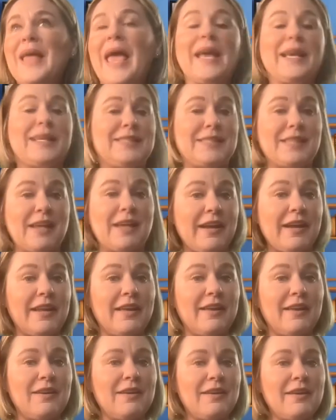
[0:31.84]

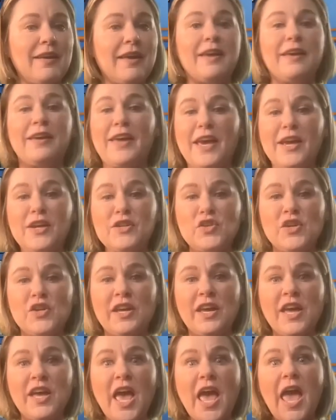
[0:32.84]
exciting,
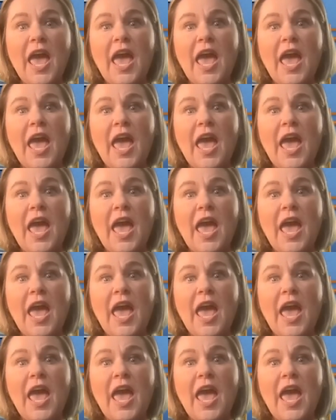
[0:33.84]
engaging,